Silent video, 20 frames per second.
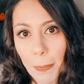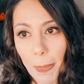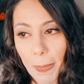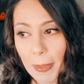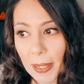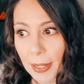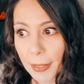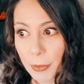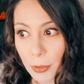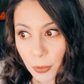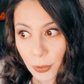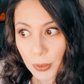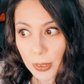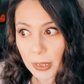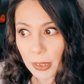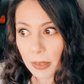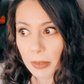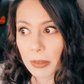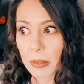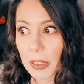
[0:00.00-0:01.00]
and you're
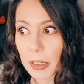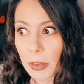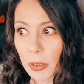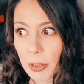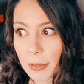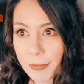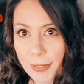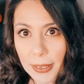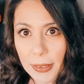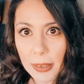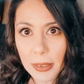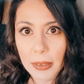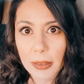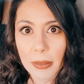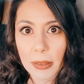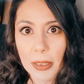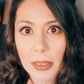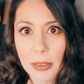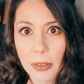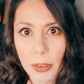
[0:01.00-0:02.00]
triggered and you're offended
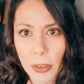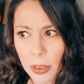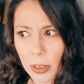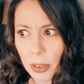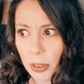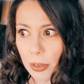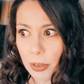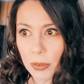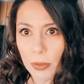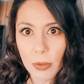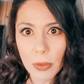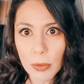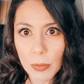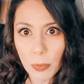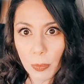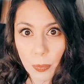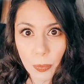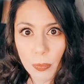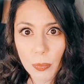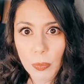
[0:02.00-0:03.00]
and you're hurt, or
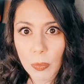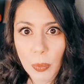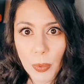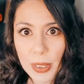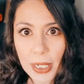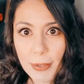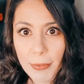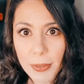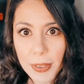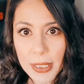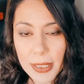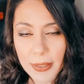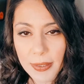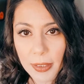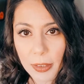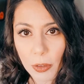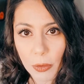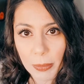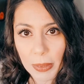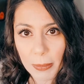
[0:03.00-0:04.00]
whatever it is
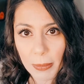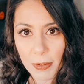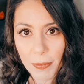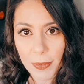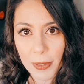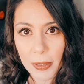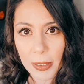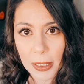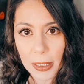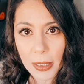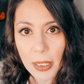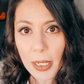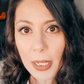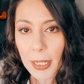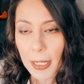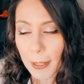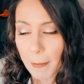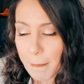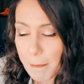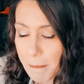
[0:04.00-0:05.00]
that you may be feeling,
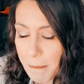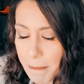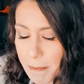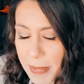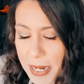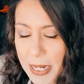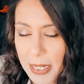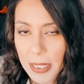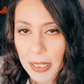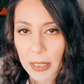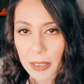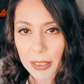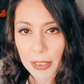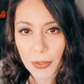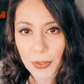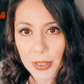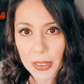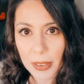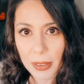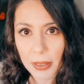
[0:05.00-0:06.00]
immediately
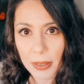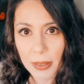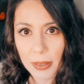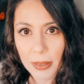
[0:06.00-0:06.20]
think